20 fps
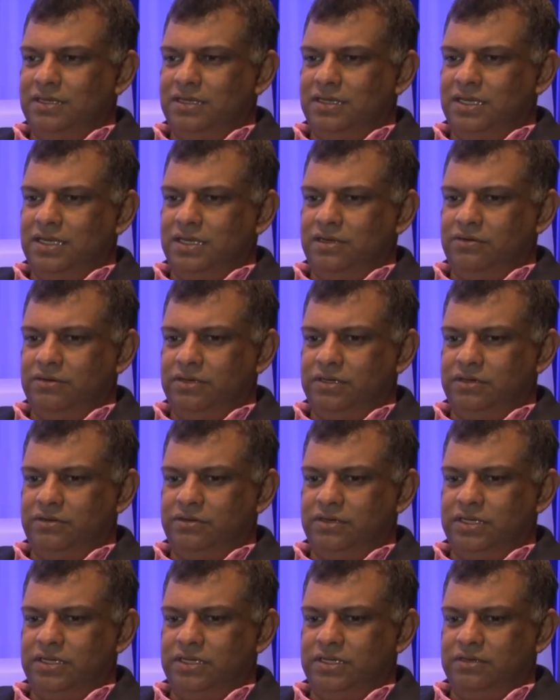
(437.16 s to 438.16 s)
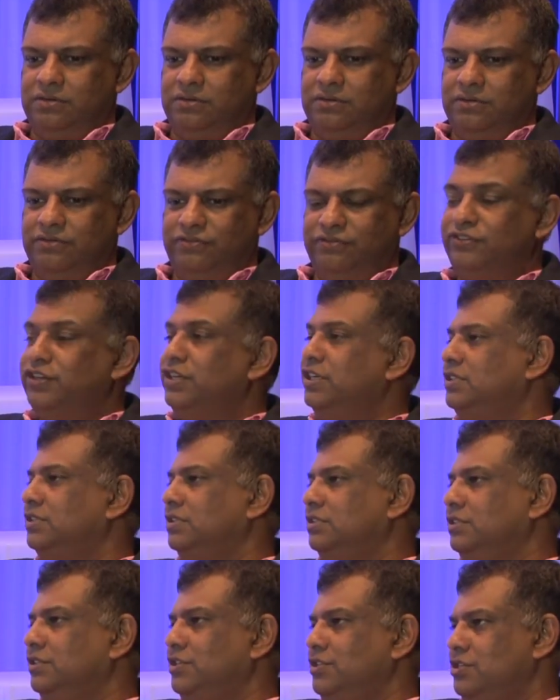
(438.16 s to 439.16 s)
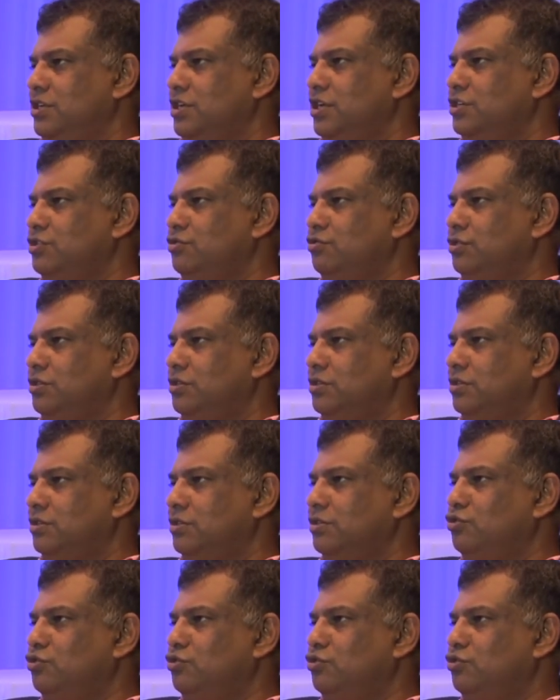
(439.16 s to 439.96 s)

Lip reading: our first disastrous